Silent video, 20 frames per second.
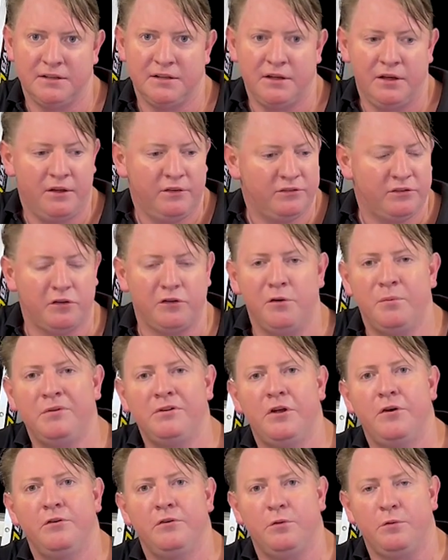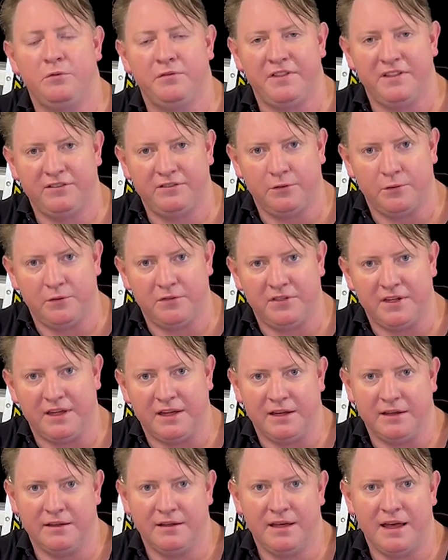So you will learn all this sort of thing
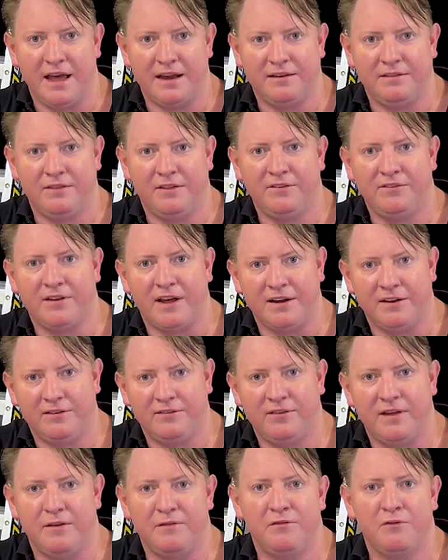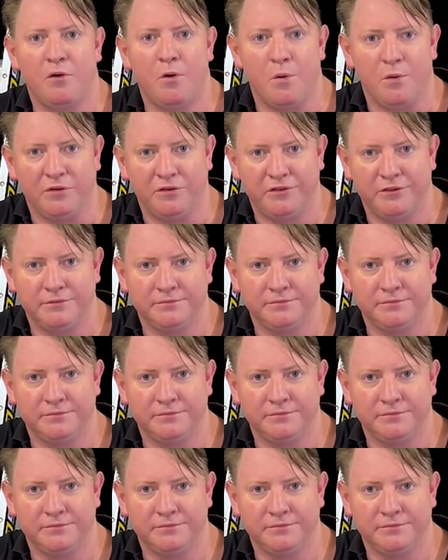at the Sightsafe course.